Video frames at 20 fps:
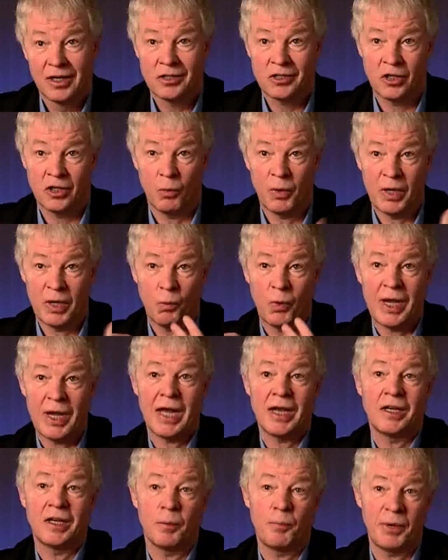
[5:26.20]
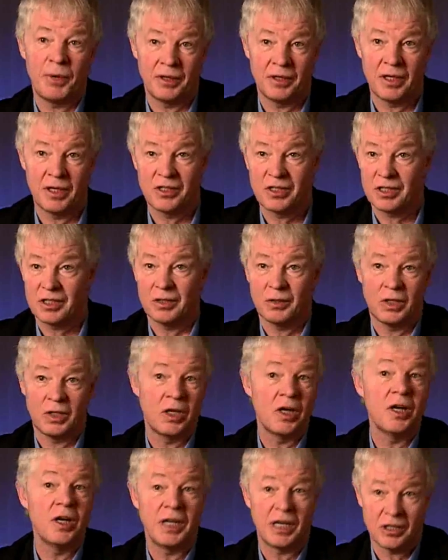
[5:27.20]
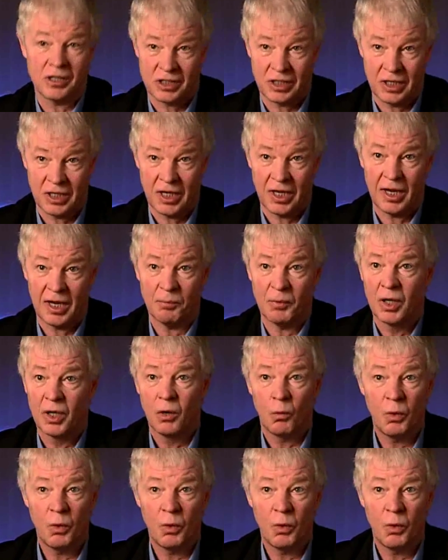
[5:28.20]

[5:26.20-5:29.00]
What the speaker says: So we end up in this earnings game.